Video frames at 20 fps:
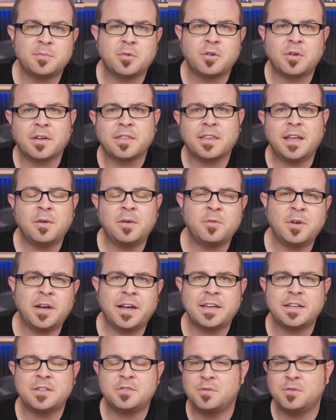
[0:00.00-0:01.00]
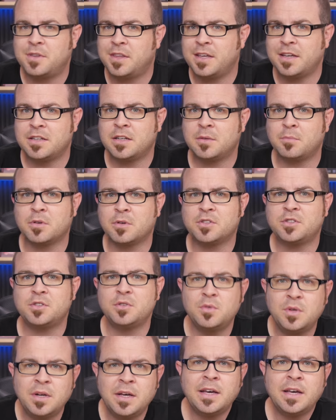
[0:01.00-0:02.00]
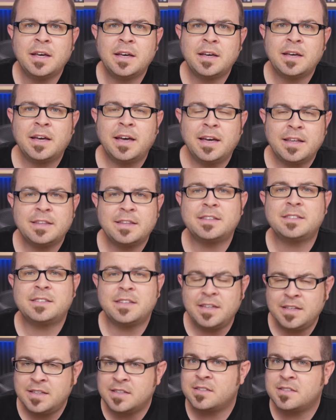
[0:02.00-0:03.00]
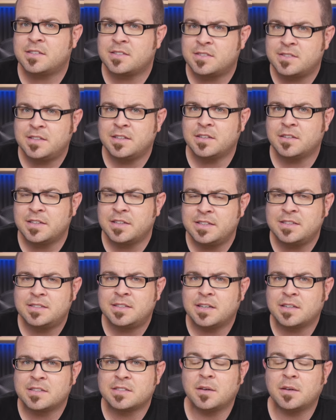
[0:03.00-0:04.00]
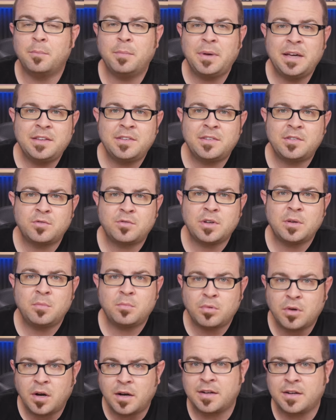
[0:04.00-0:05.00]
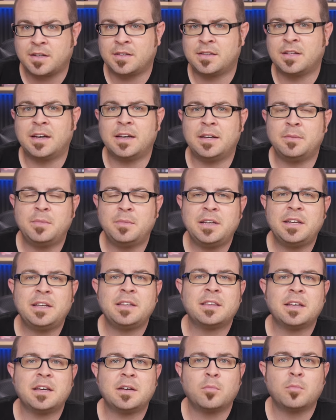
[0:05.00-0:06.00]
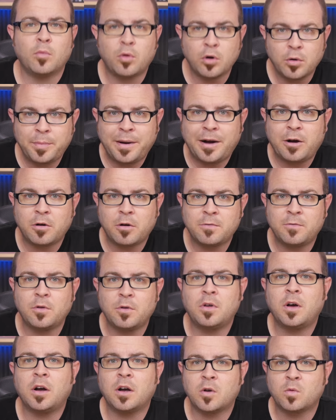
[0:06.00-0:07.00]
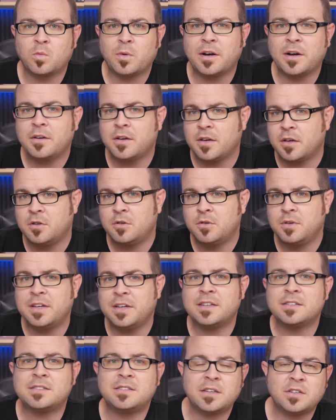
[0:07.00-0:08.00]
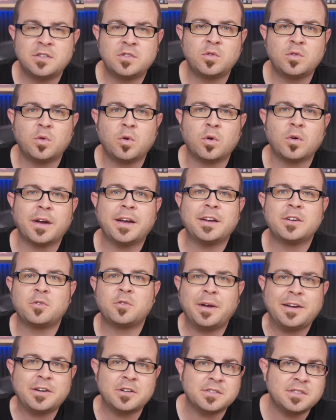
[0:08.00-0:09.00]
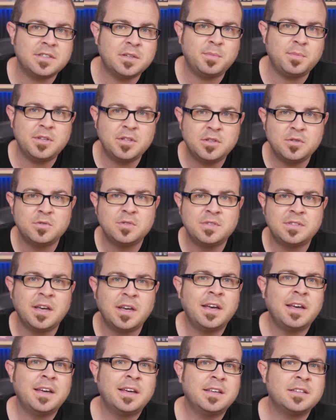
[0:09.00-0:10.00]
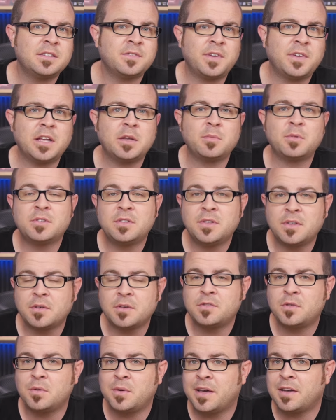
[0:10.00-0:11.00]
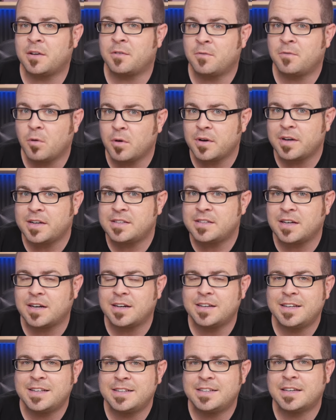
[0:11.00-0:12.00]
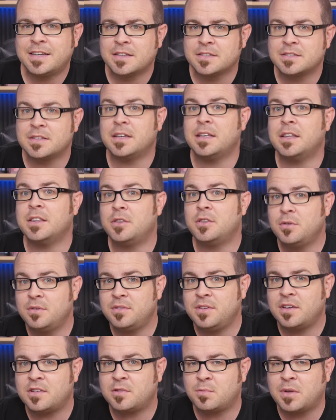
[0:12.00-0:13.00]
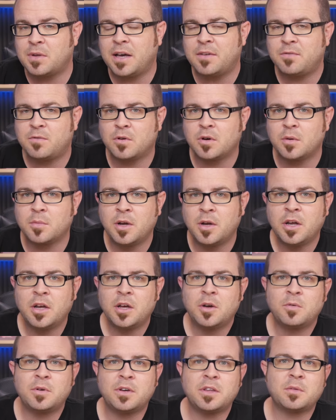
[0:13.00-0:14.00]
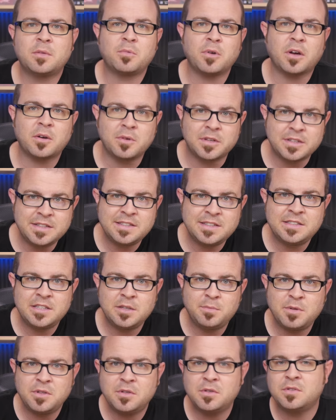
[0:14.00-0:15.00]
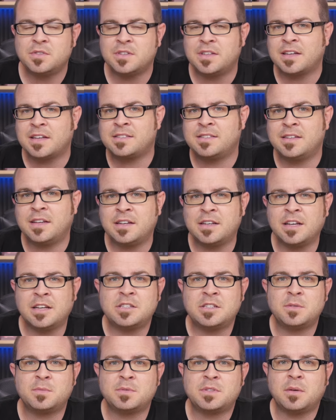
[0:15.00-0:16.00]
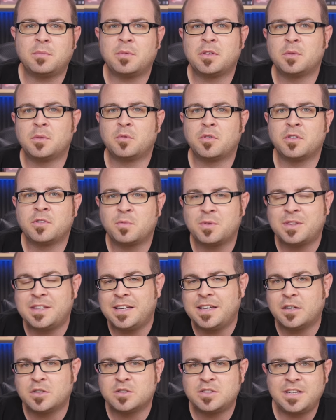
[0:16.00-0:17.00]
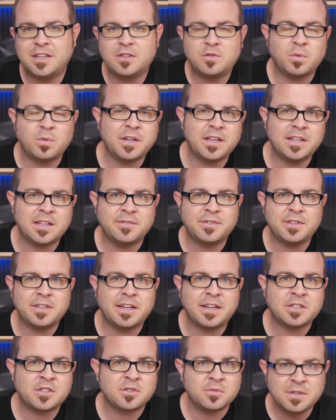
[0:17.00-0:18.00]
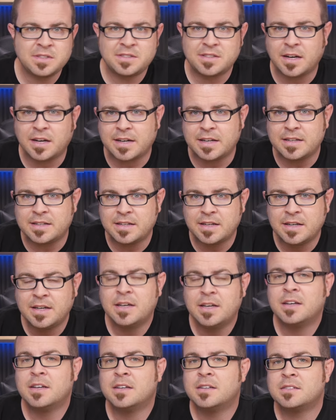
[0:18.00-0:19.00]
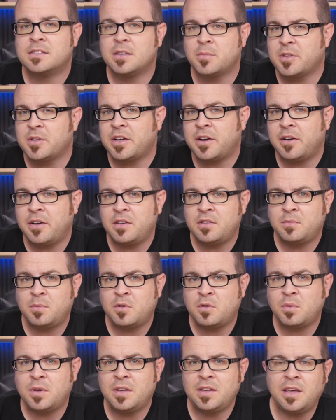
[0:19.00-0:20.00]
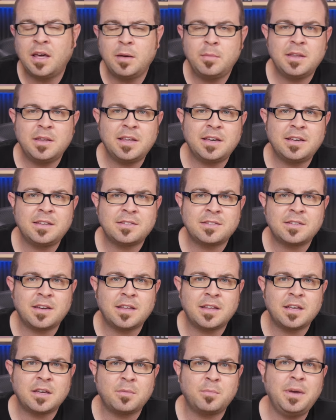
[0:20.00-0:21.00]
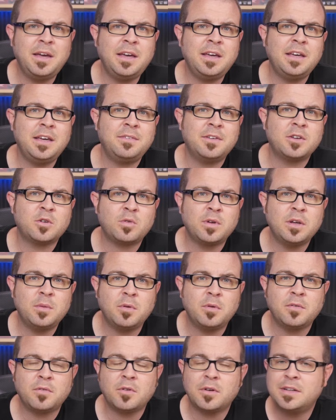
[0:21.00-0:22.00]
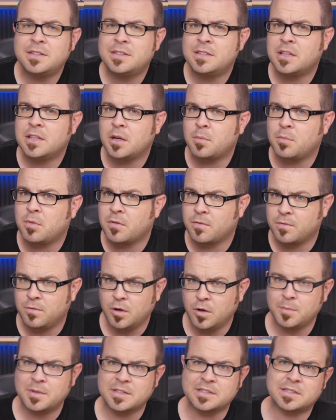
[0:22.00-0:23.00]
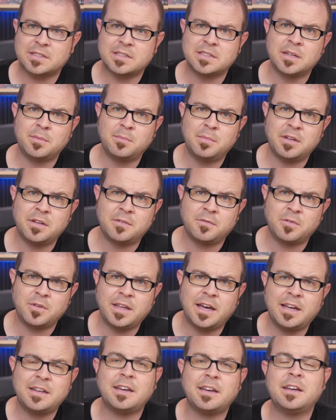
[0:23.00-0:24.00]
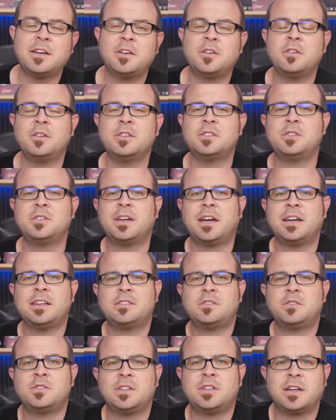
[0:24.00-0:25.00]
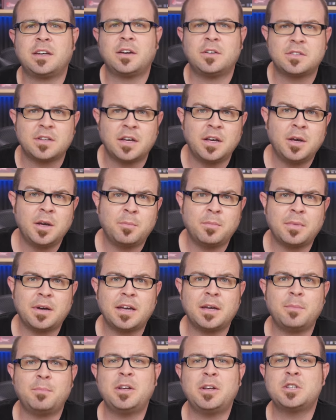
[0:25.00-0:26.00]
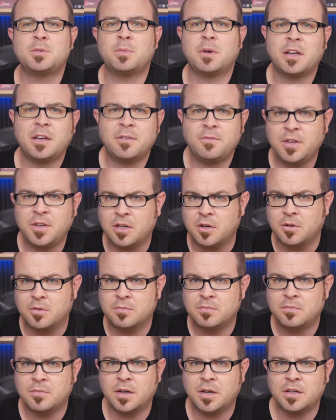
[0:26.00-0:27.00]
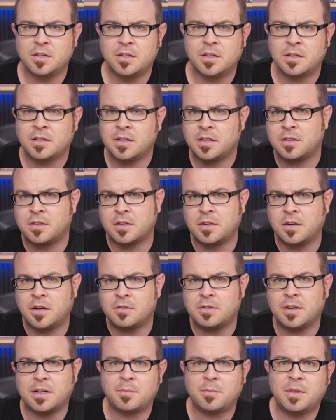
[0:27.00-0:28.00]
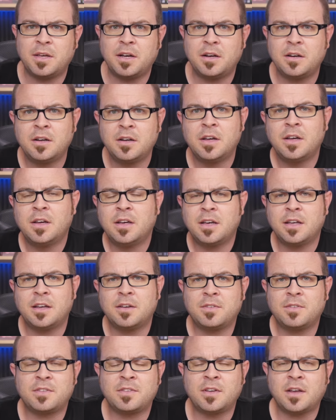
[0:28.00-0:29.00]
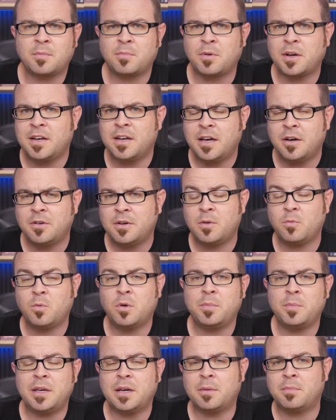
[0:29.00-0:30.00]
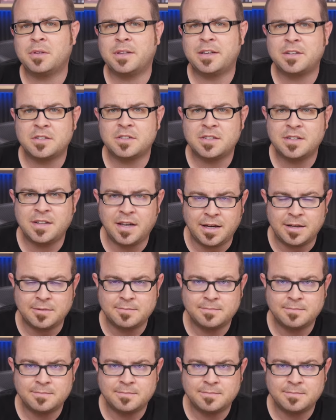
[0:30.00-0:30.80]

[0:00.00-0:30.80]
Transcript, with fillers: More on that when I get to thing number two. And this is still Intel's mainstream product line, meaning that more powerful hardware, including six core and greater C P Us, is available to those who can afford it on Intel's enthusiast platform with Broadwell-E C P Us and X ninety-nine chipset motherboards with the L G A twenty eleven dash three socket. Similarities between Kaby Lake and Skylake may even creep over into their performance, but for that I encourage you guys to check out my benchmarking video. Uh, you can click the card right up there, and if it's not up right now, it will be up later today.